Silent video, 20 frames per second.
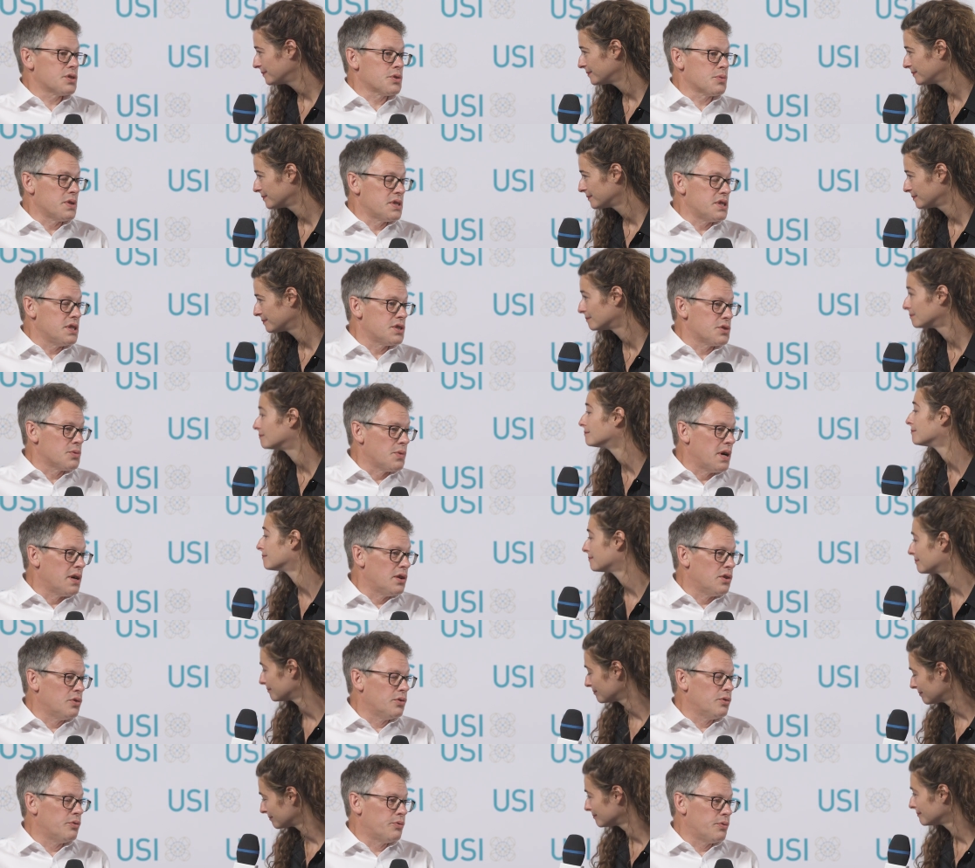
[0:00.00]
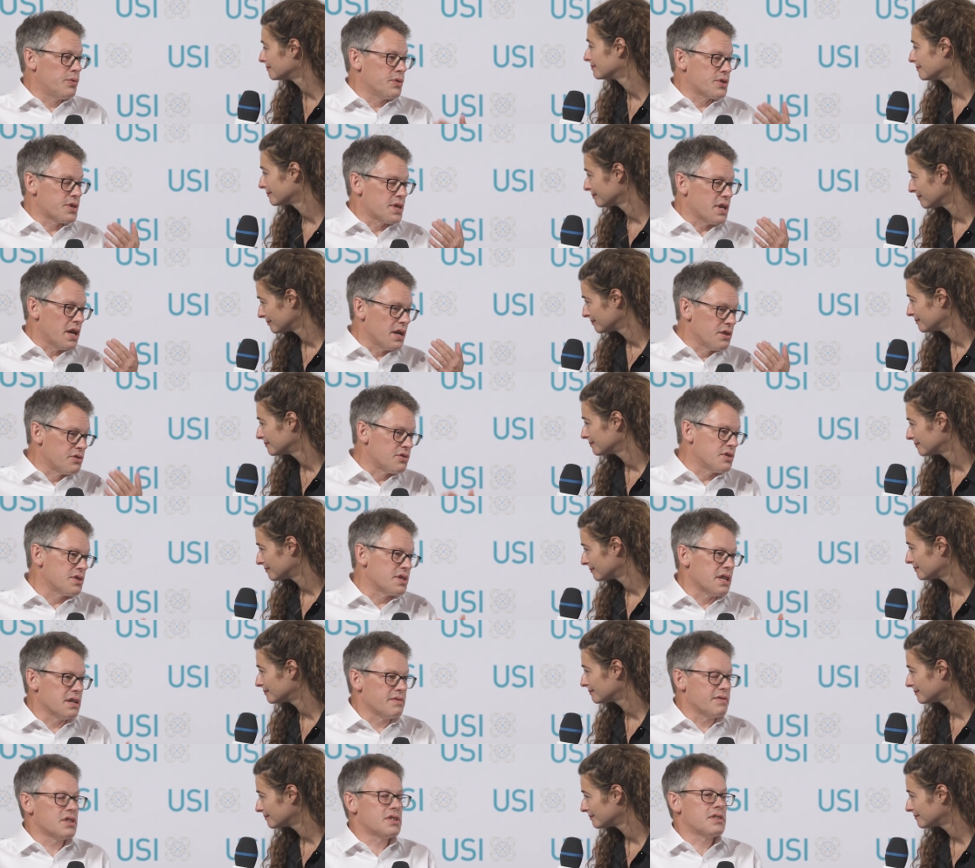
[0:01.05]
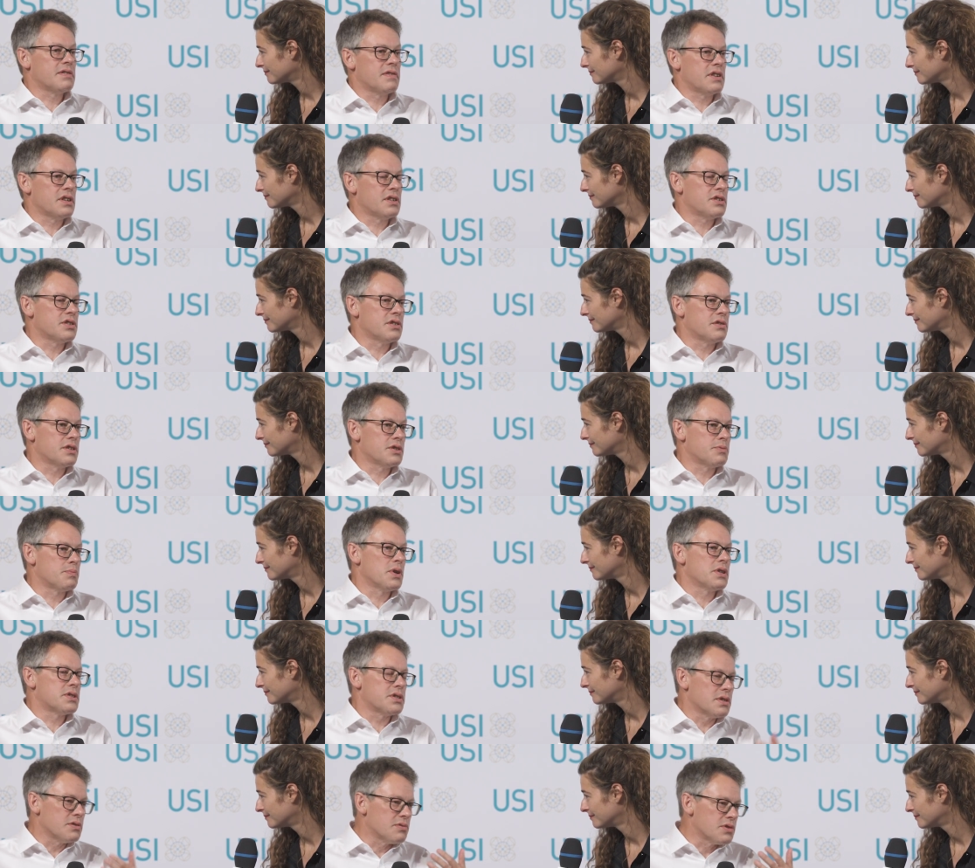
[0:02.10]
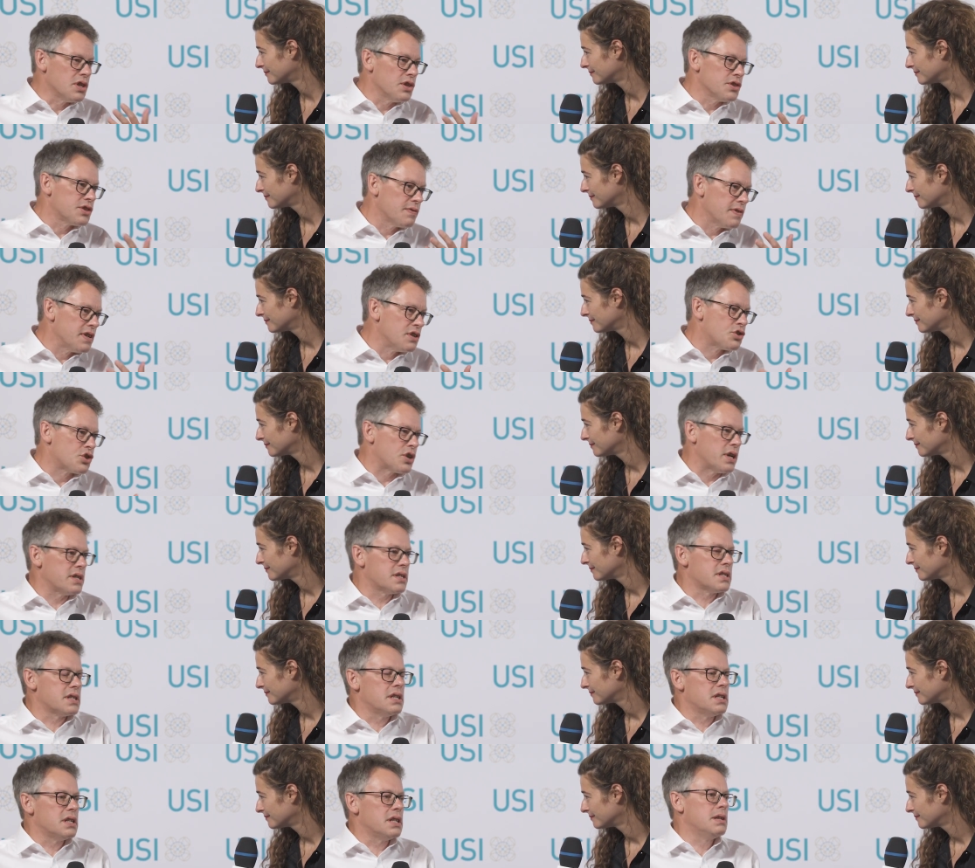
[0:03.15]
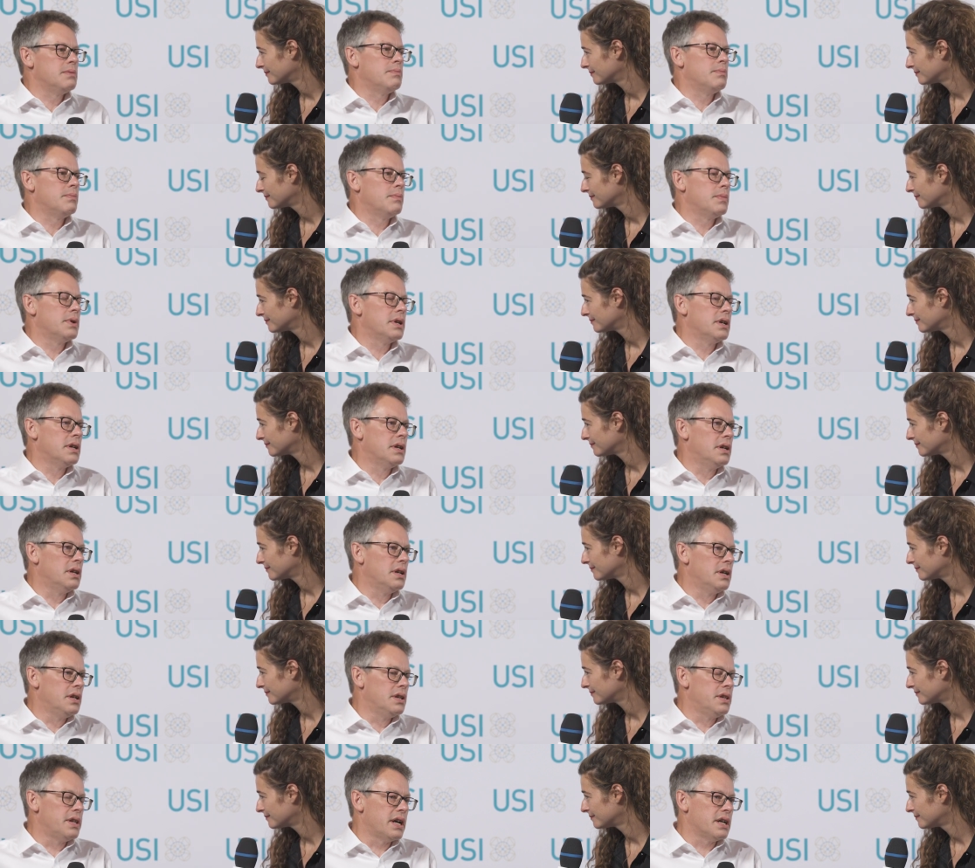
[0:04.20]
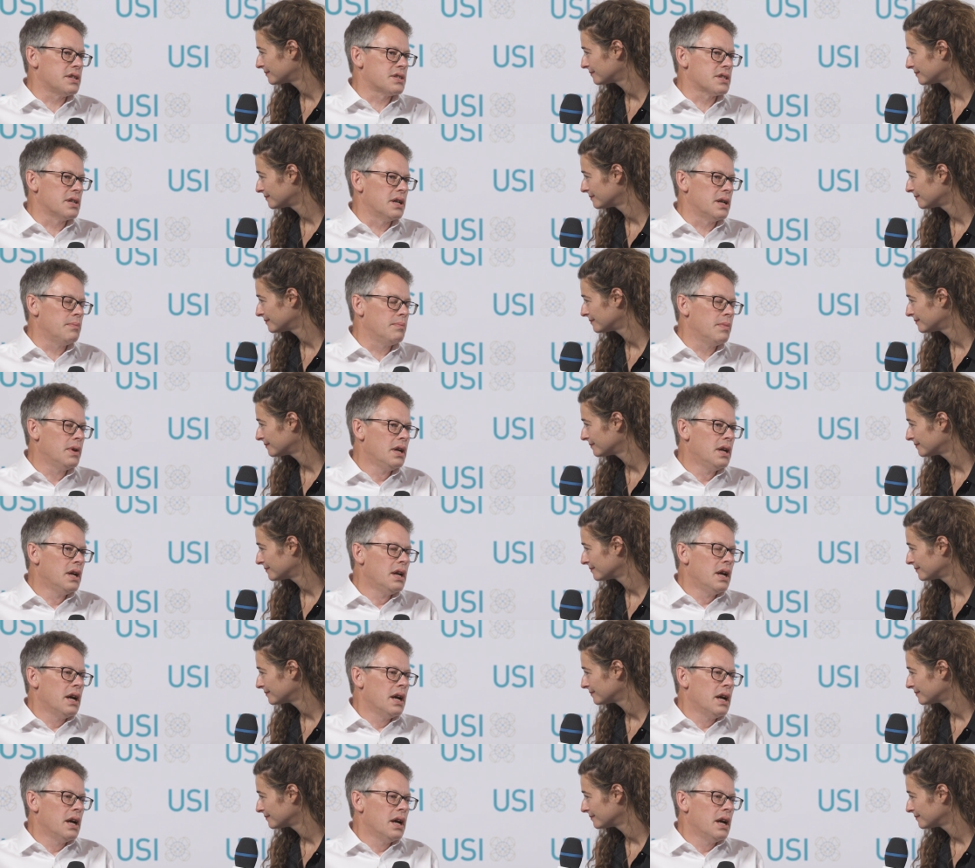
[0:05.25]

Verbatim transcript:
Speaker 1: 2012 was the 100th anniversary of Alan Turing's birth, so there was lots of interest in him uh, at that time.